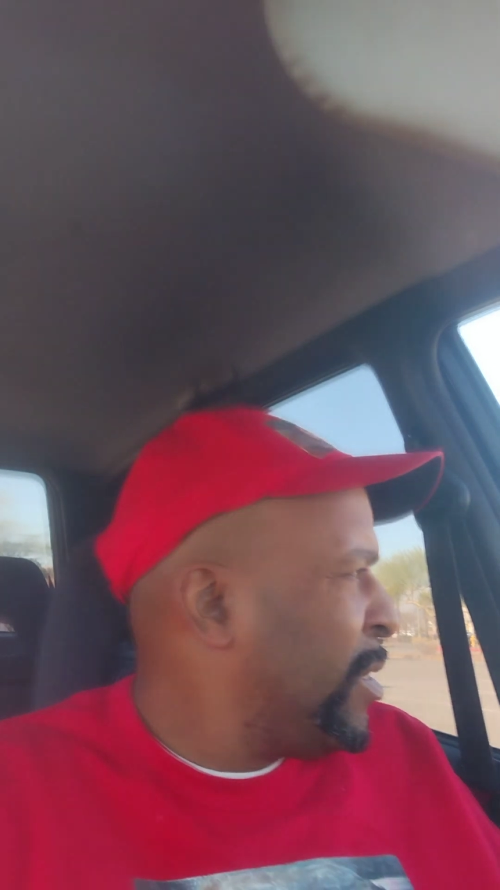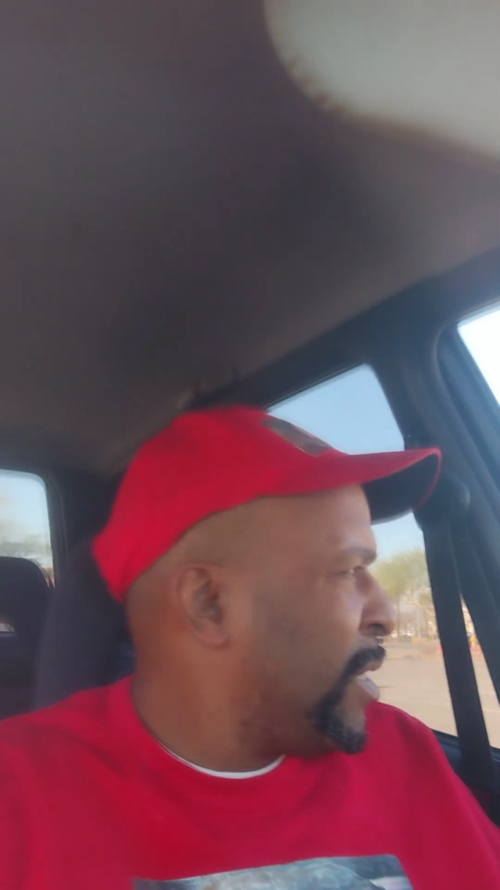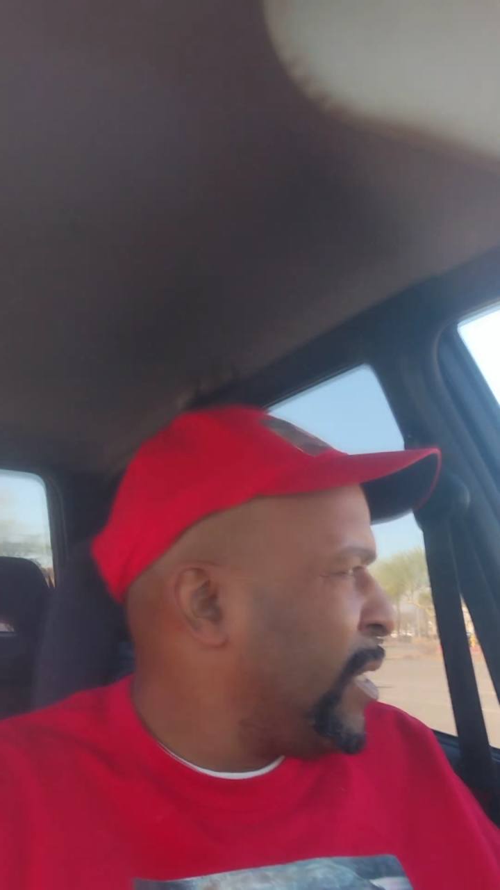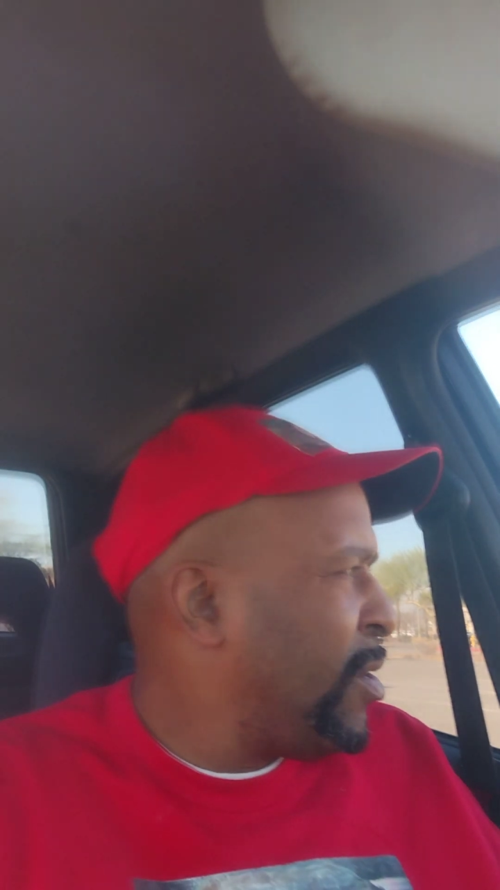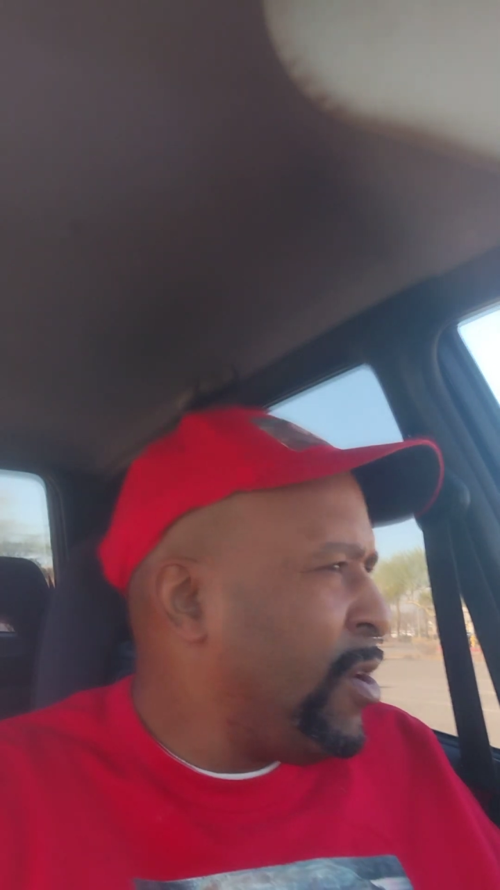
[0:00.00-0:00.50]
It's
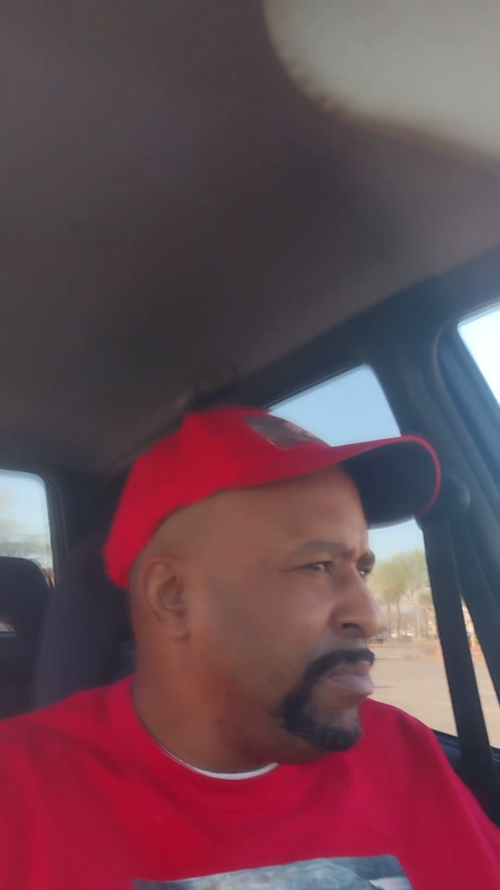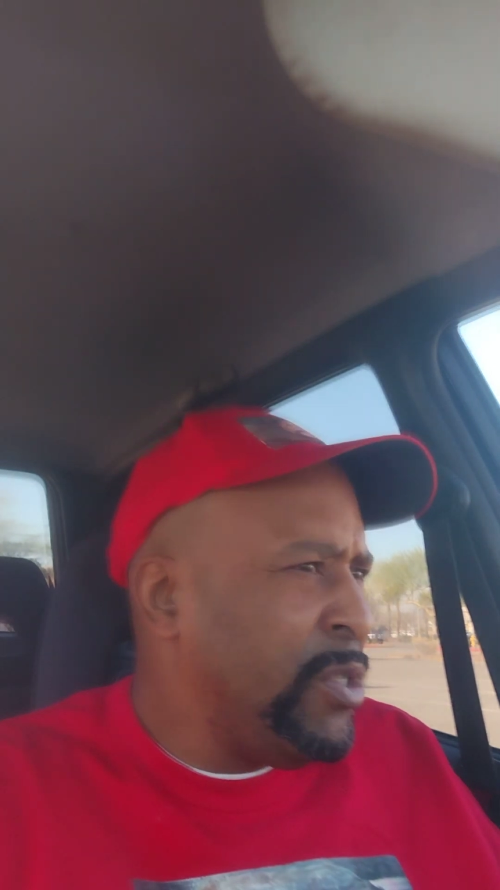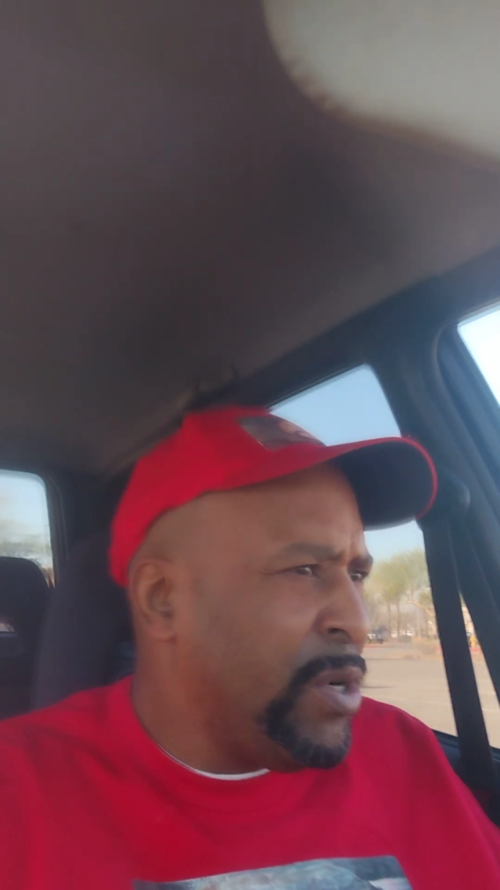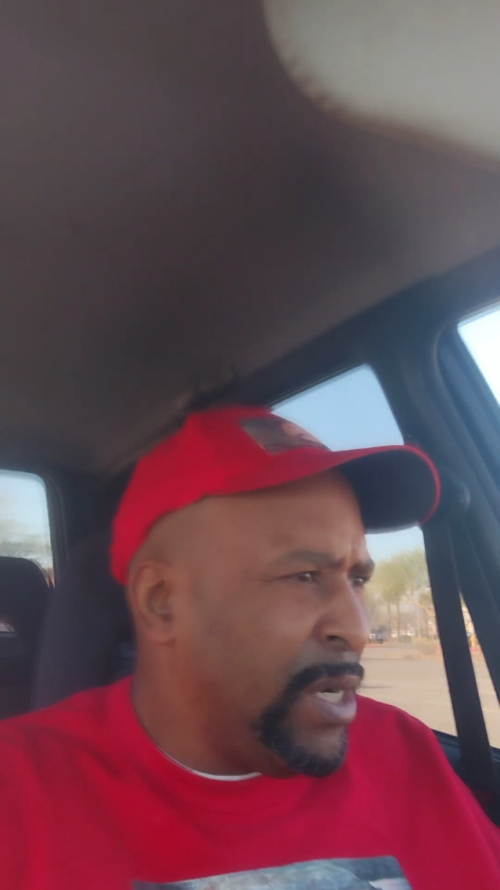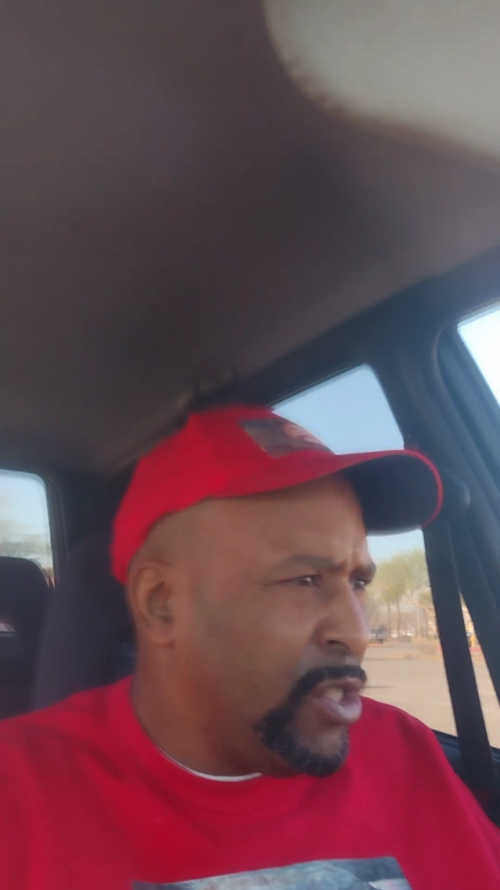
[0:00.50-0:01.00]
like y'all
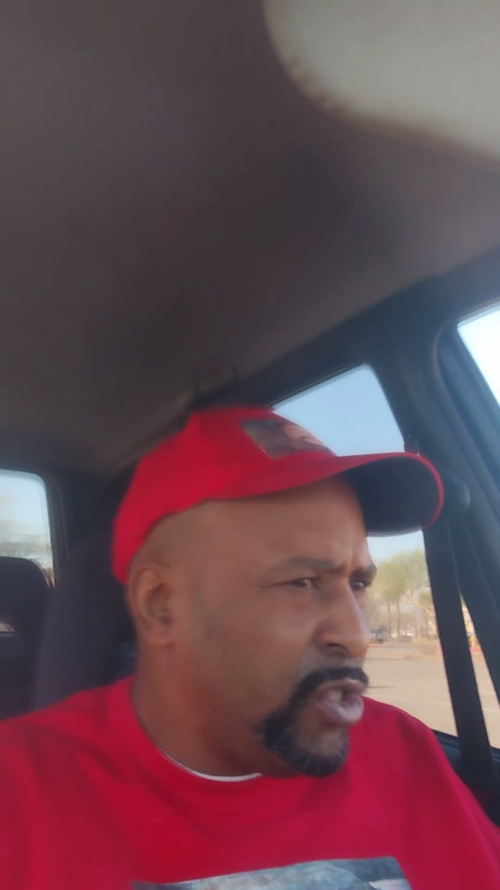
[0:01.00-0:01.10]
be trying to